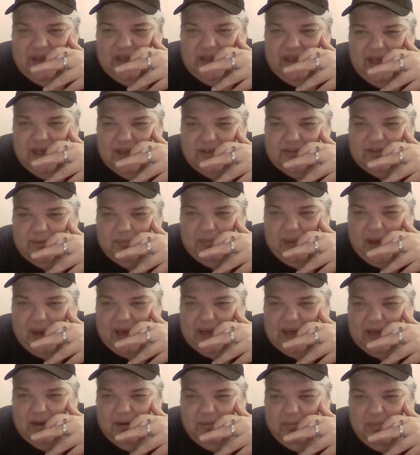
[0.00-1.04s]
He has a
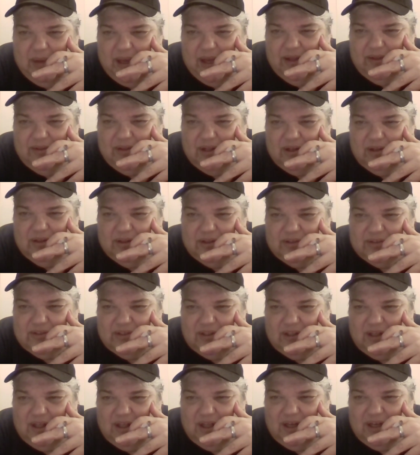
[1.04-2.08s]
backup band that looks a
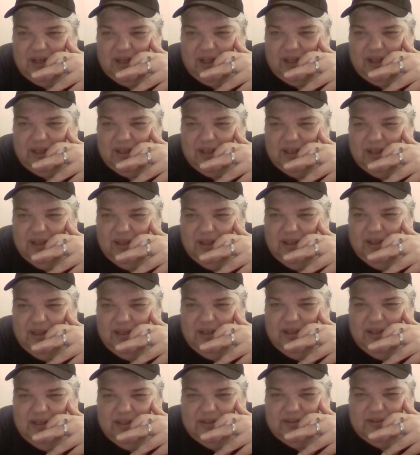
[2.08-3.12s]
lot like
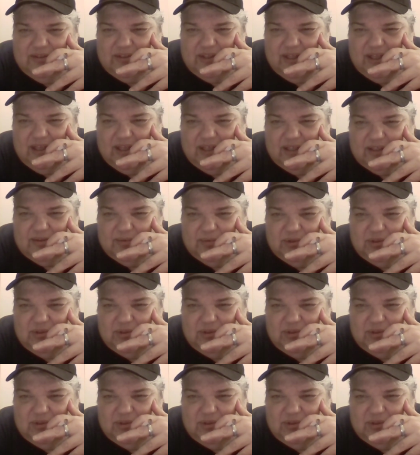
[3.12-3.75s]
Styx.